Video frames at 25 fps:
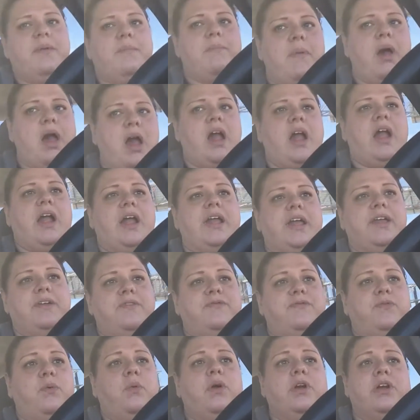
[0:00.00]
my
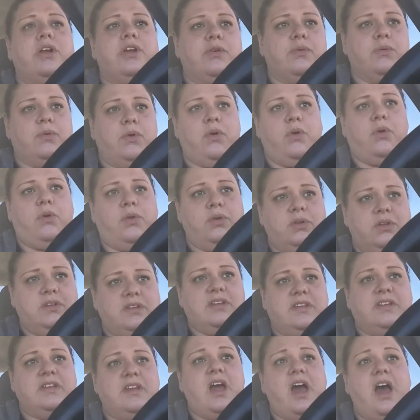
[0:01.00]
4-year-old
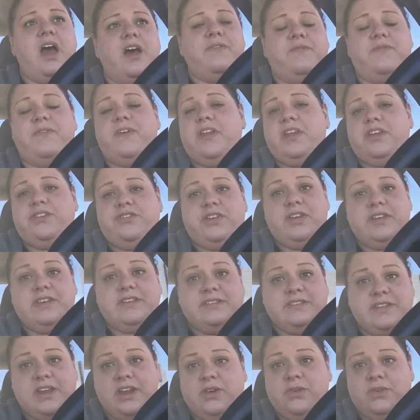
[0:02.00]
did not finish
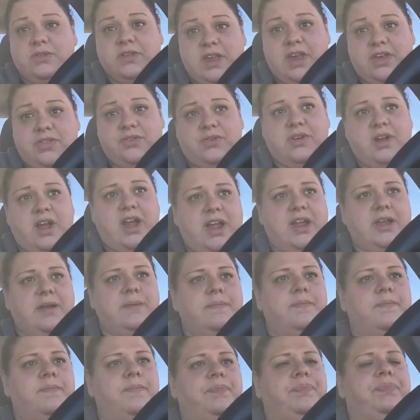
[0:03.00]
his dinner the other night.
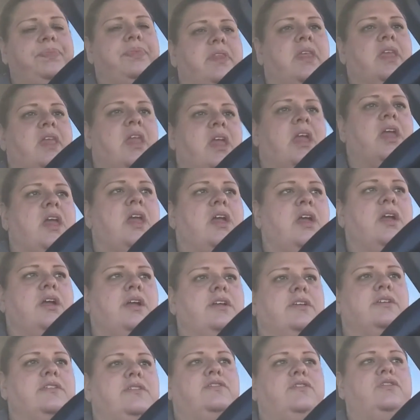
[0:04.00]

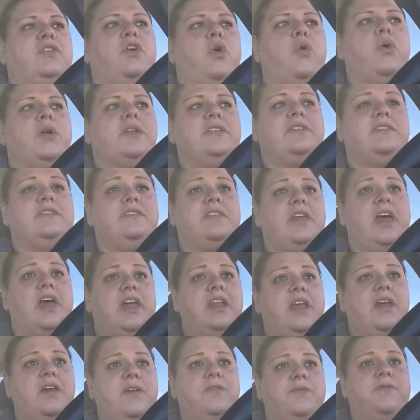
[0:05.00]
So
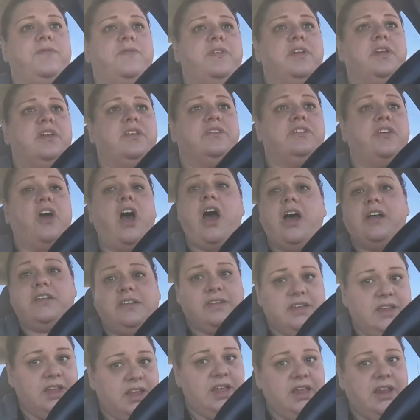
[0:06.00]
instead of
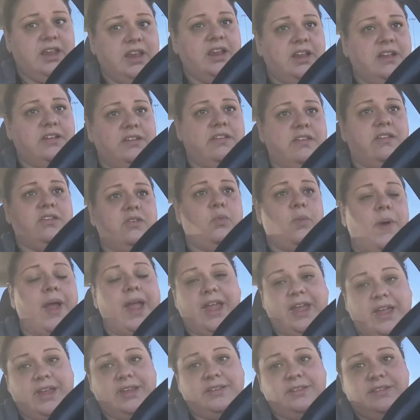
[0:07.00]
tossing it into the
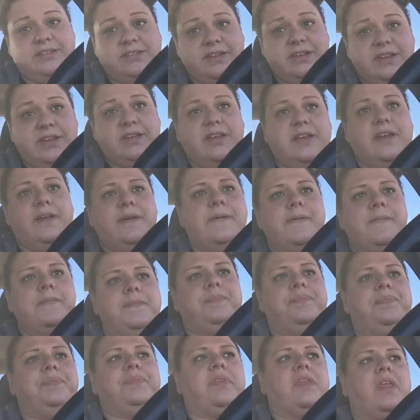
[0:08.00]
waste,
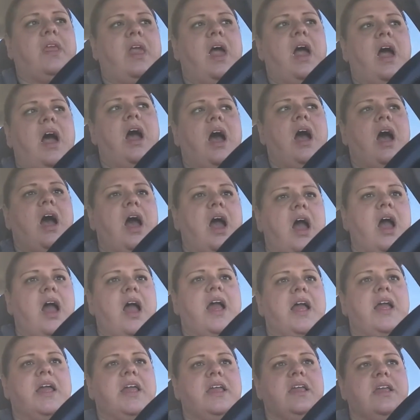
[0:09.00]

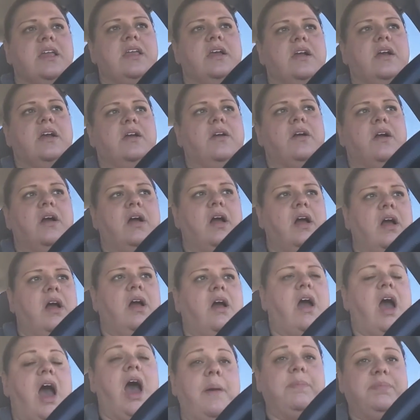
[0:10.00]
I
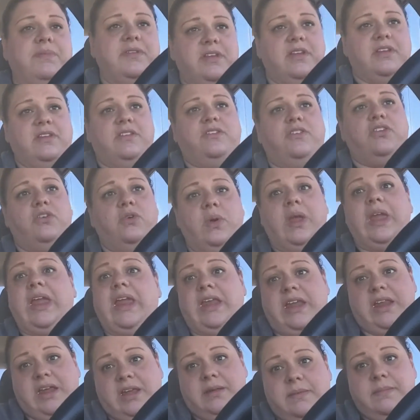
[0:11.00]
opted to
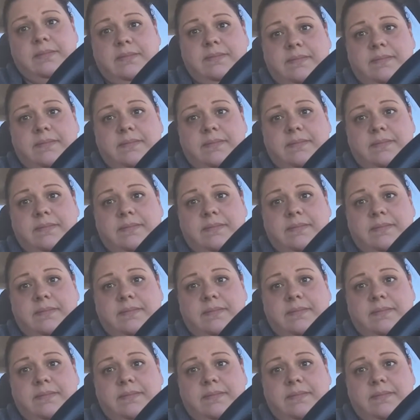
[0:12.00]
eat it.